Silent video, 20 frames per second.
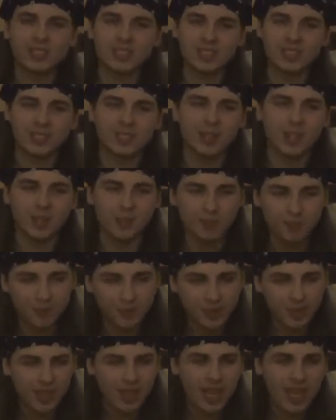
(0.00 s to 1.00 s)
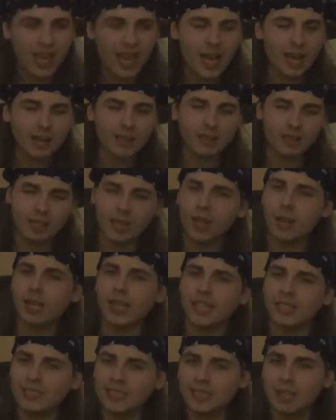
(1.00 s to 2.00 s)
this
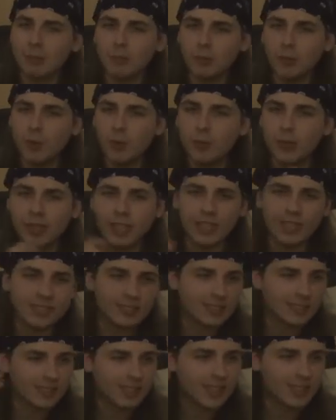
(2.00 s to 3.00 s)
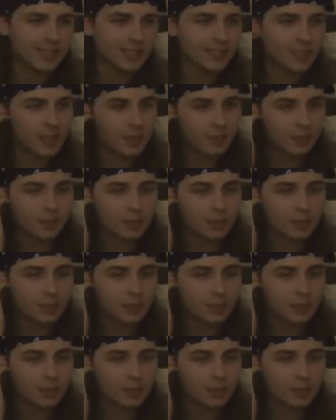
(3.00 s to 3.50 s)
against Steppenwolf, against his